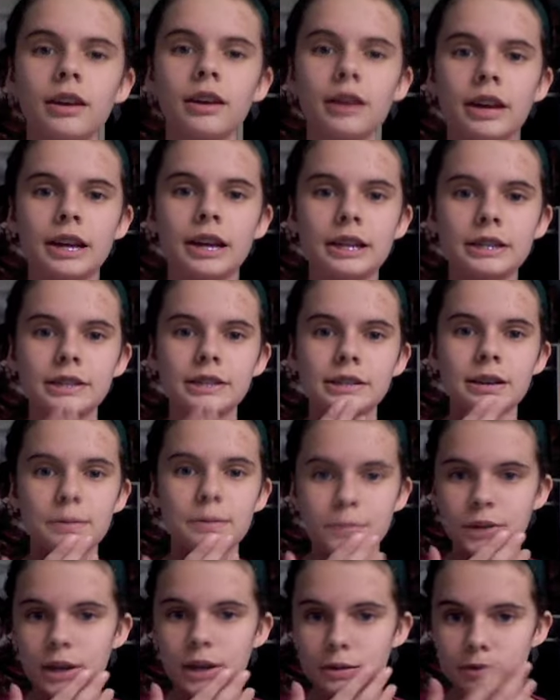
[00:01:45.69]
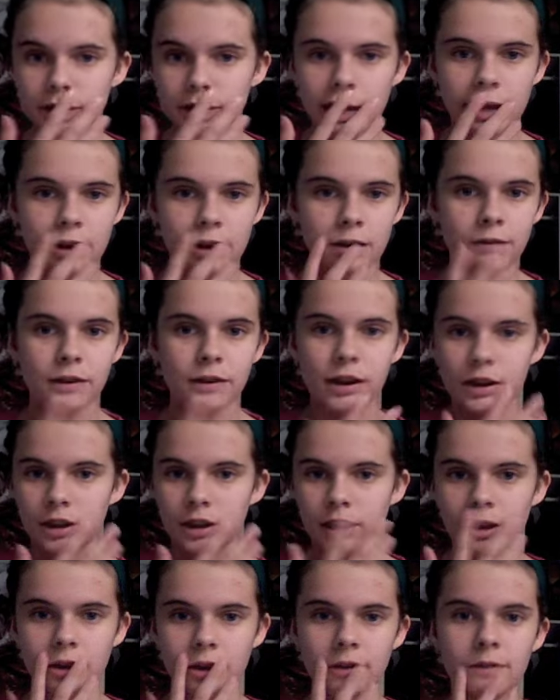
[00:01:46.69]
and sometimes I get it around
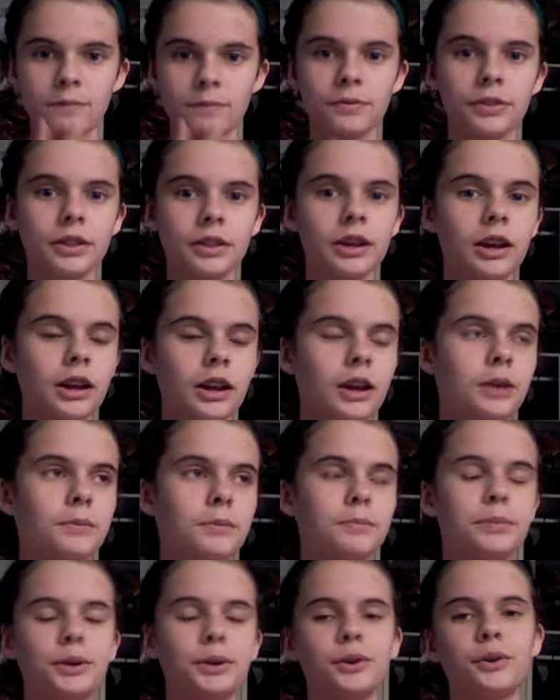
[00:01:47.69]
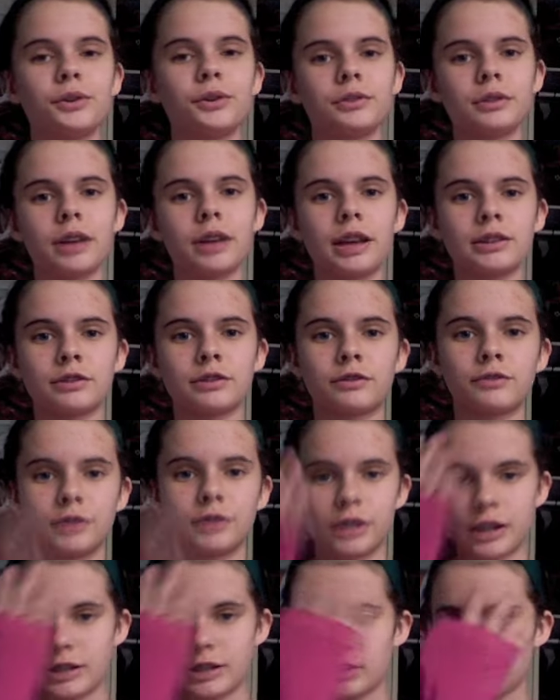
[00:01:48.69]
here um, but not as
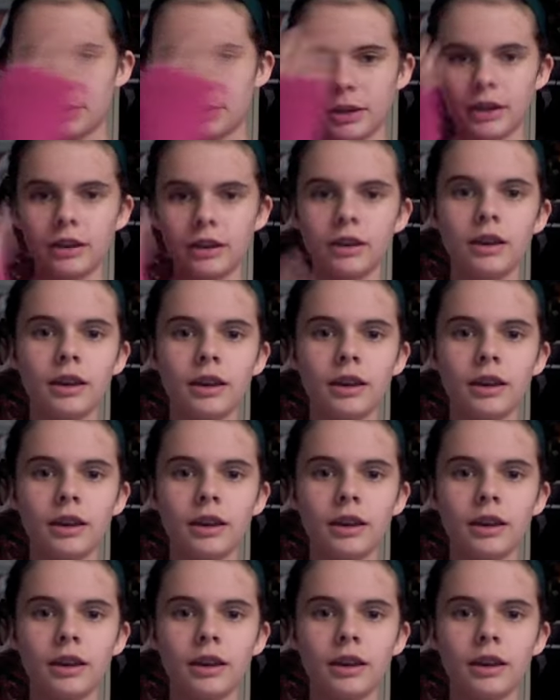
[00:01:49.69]
often as up here